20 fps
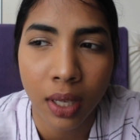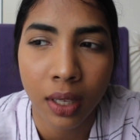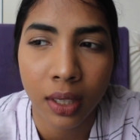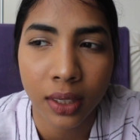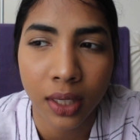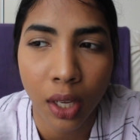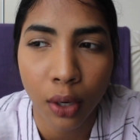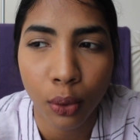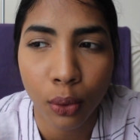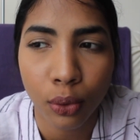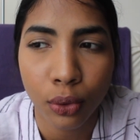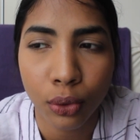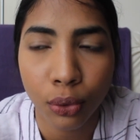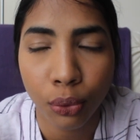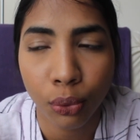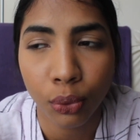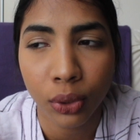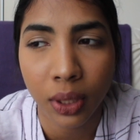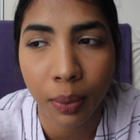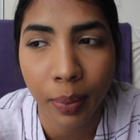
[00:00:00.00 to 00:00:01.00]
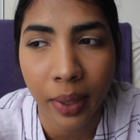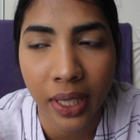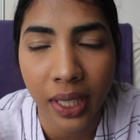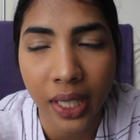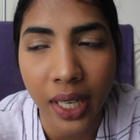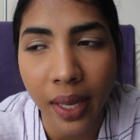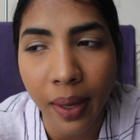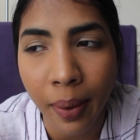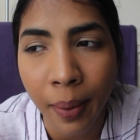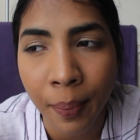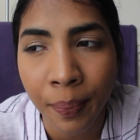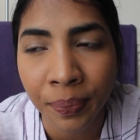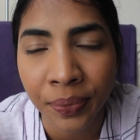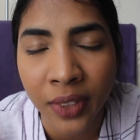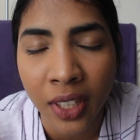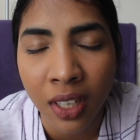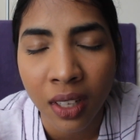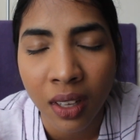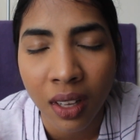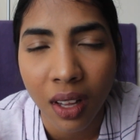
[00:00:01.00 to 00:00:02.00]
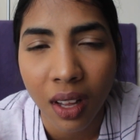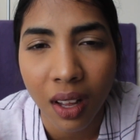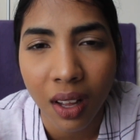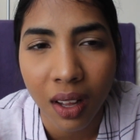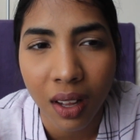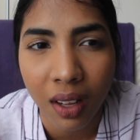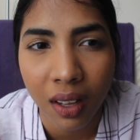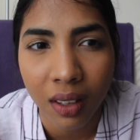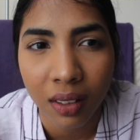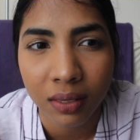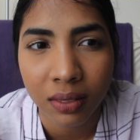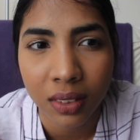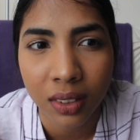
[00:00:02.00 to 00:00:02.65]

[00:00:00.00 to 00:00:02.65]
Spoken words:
SANUR to Nusa Penida.